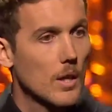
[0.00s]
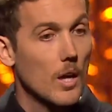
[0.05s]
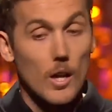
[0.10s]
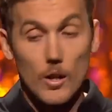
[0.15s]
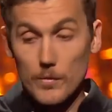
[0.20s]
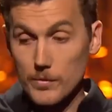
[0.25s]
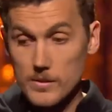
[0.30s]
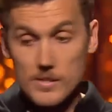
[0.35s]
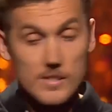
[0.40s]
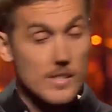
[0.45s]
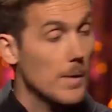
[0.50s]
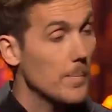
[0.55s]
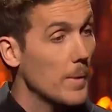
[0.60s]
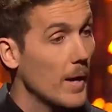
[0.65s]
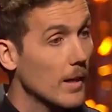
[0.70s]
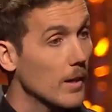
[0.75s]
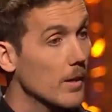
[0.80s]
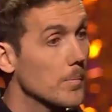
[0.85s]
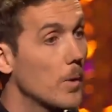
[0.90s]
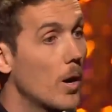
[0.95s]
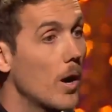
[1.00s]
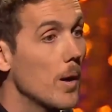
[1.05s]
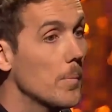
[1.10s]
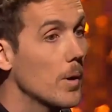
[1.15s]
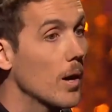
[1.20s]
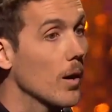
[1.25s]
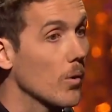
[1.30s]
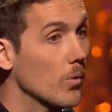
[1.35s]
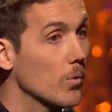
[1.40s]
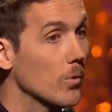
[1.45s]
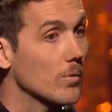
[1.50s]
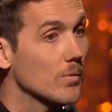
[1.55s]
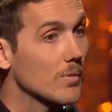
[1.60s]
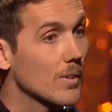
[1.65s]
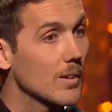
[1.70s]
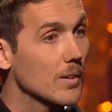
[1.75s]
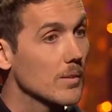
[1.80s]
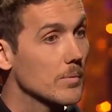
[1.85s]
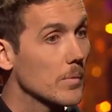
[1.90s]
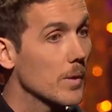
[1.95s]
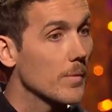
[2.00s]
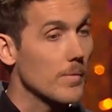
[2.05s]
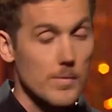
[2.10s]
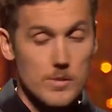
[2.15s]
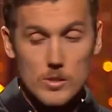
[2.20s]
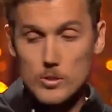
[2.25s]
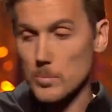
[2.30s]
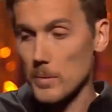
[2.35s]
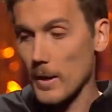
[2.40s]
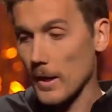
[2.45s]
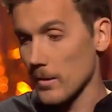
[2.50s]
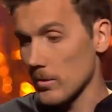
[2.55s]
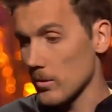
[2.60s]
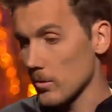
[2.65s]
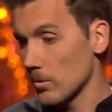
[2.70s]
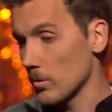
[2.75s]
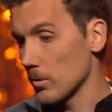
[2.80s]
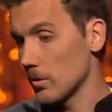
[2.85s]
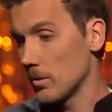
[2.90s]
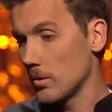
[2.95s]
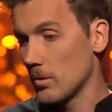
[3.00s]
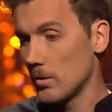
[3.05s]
I'll often stand back and admire my lawn, right? I've never stood back and thought,